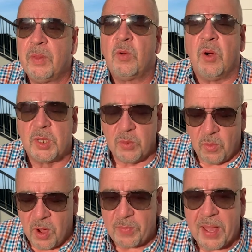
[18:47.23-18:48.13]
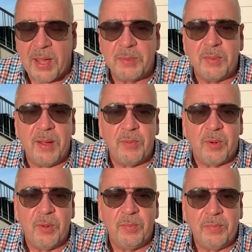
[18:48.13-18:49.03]
Of course, walked back up to my
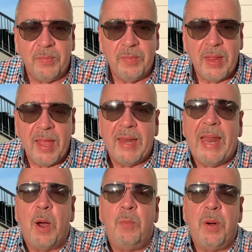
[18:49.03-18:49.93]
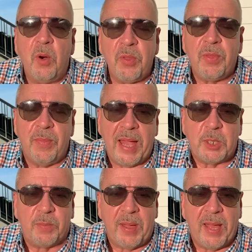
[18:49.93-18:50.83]
room. Now, both
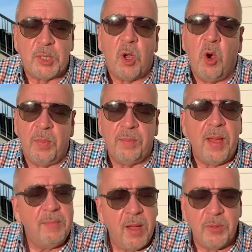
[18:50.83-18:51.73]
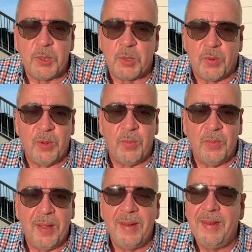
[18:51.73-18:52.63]
magic bands opened my mother's
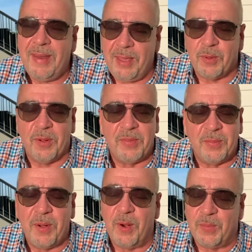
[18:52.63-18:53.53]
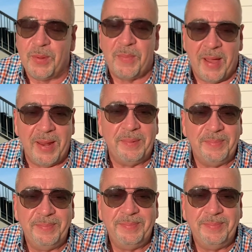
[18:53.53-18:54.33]
room. Neither of them opened mine.